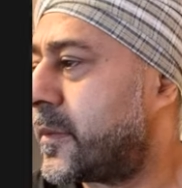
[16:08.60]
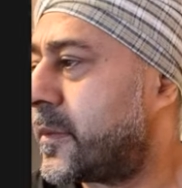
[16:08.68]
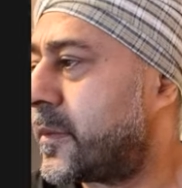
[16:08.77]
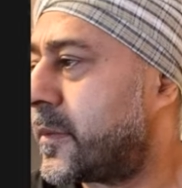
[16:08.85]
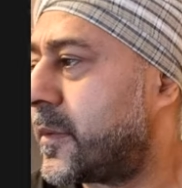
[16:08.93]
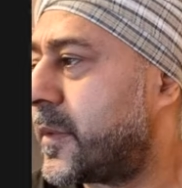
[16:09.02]

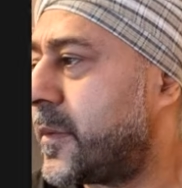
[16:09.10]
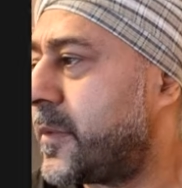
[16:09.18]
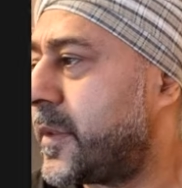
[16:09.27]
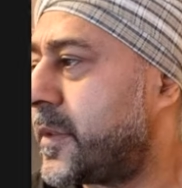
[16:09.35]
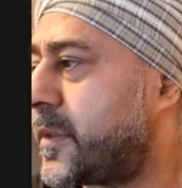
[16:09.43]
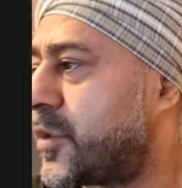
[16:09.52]
So let
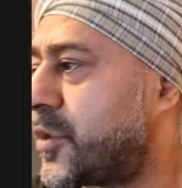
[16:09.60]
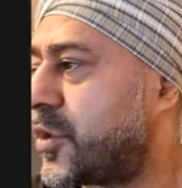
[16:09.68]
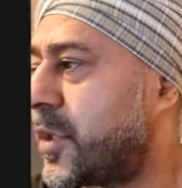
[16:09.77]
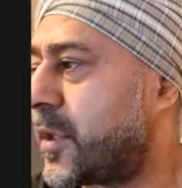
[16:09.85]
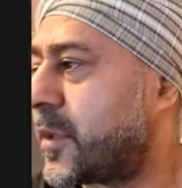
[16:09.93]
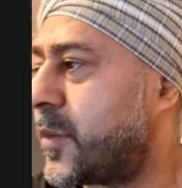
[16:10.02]
me just
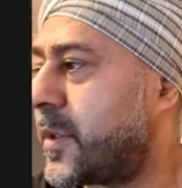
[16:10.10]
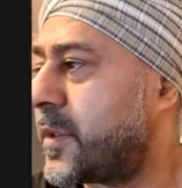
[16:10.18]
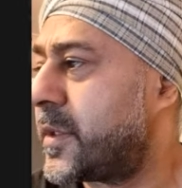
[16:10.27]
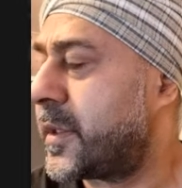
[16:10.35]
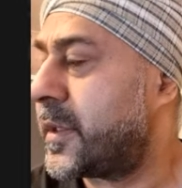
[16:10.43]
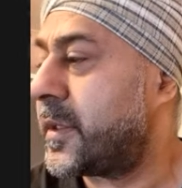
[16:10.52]
check 1
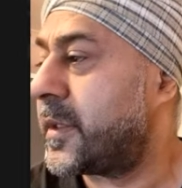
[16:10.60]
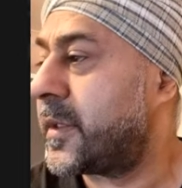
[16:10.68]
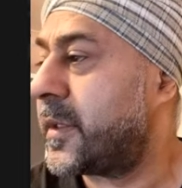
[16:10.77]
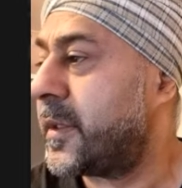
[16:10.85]
second.